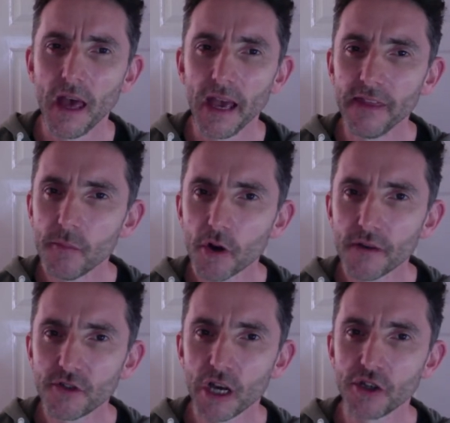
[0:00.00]
In the book
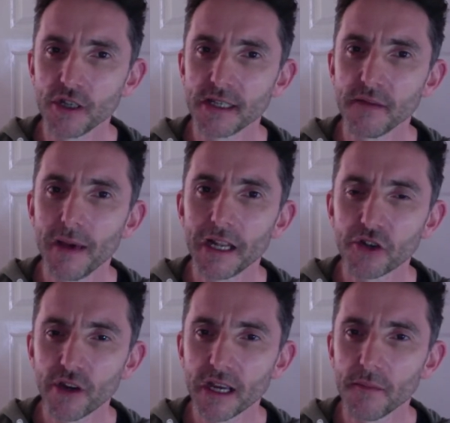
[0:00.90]
of Judges, the
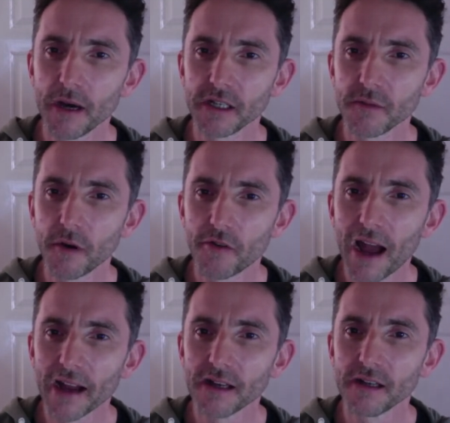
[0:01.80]
military commander
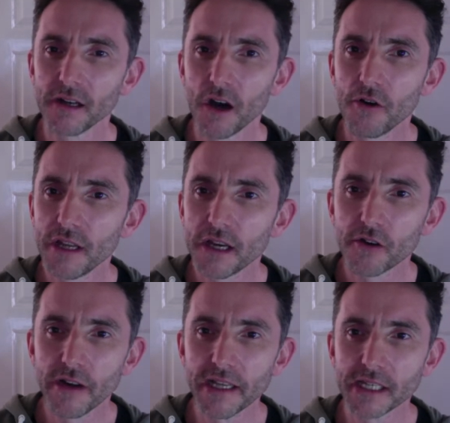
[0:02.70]
Barak only
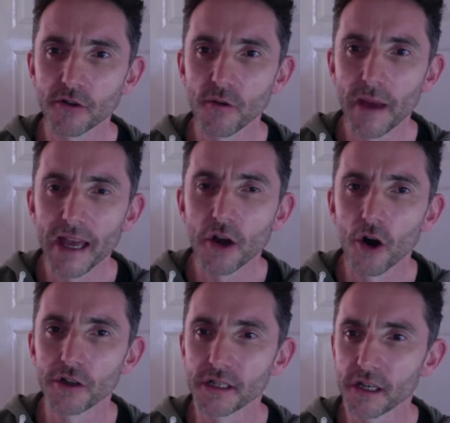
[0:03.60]
agrees to obey
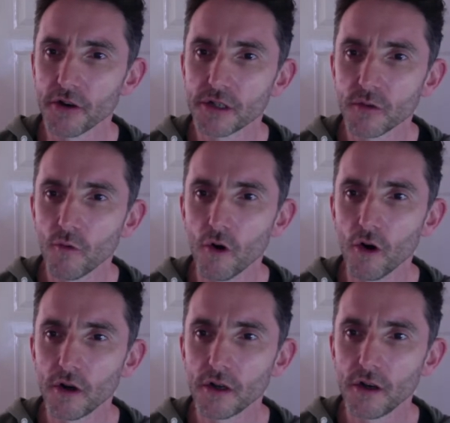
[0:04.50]
God and go to
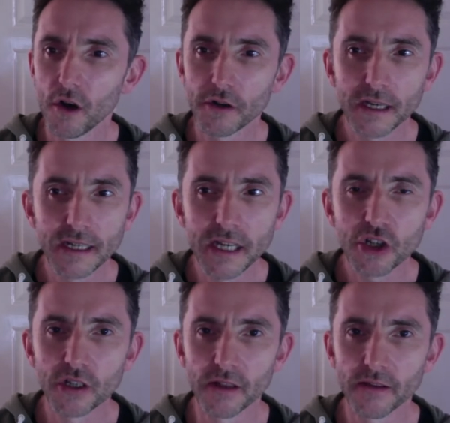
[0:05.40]
war on
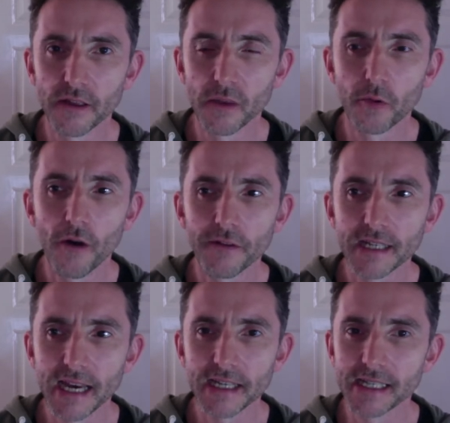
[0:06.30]
condition that the
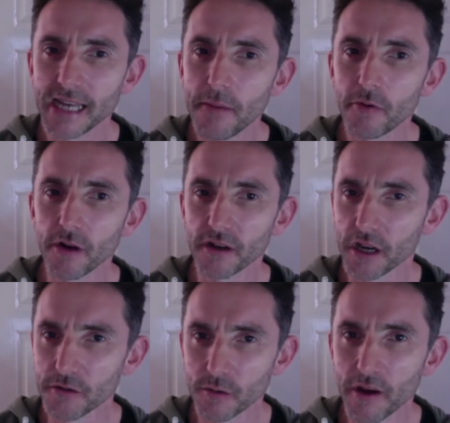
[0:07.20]
prophetess Deborah
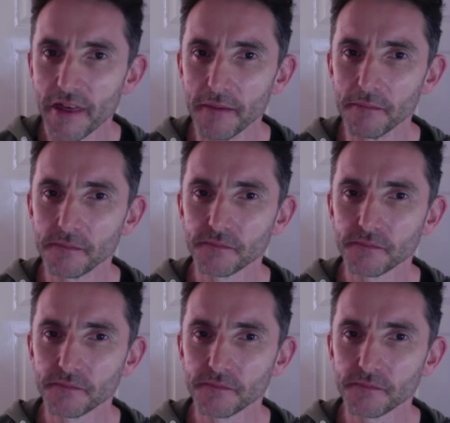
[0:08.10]
goes with him.